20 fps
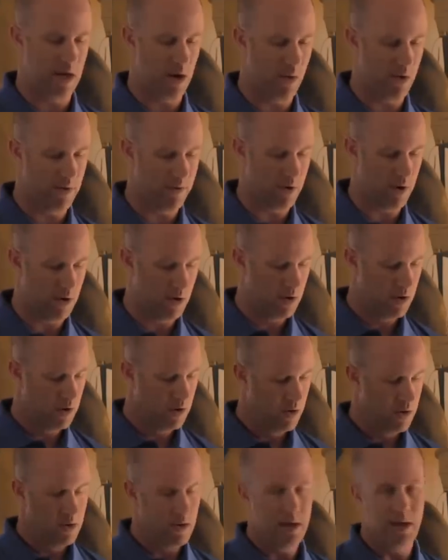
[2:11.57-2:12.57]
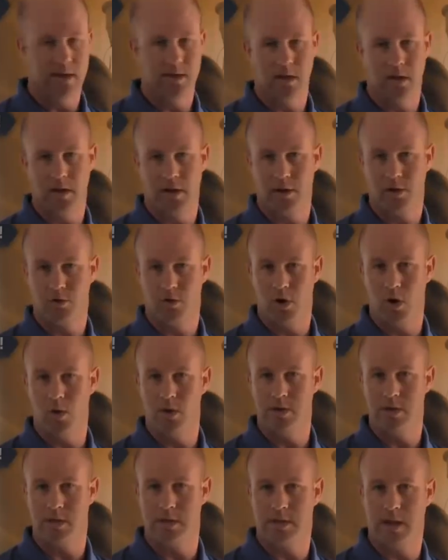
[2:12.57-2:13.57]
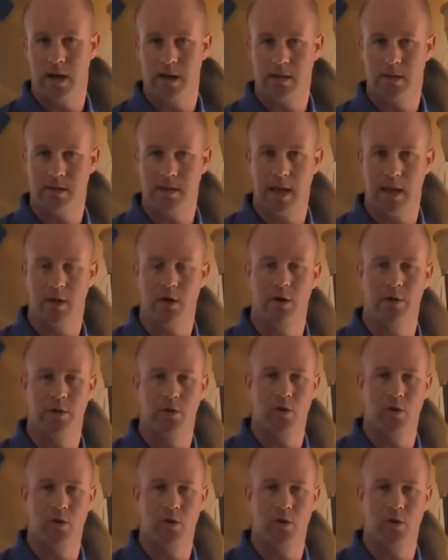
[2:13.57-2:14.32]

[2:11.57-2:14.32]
However, as a lot of growers are starting to take on